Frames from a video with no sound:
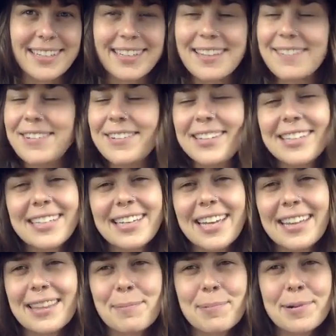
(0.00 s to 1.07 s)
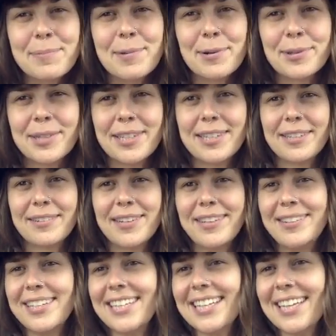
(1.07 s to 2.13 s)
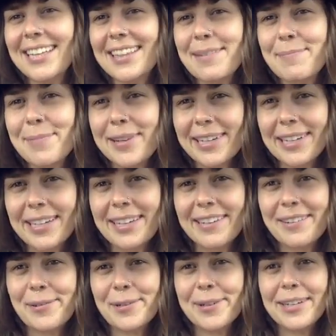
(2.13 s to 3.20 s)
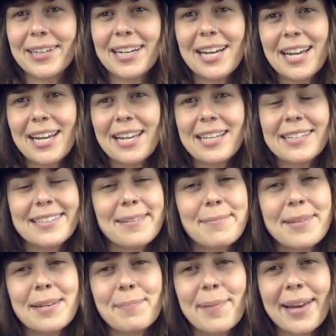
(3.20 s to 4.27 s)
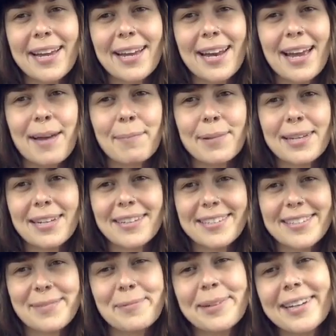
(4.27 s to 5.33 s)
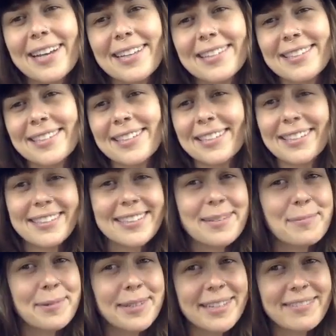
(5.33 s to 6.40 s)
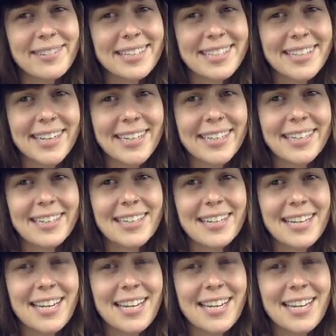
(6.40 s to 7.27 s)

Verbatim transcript: If you didn't get the promotion, or you didn't get the money, or something bad happened, someone got sick, someone even died,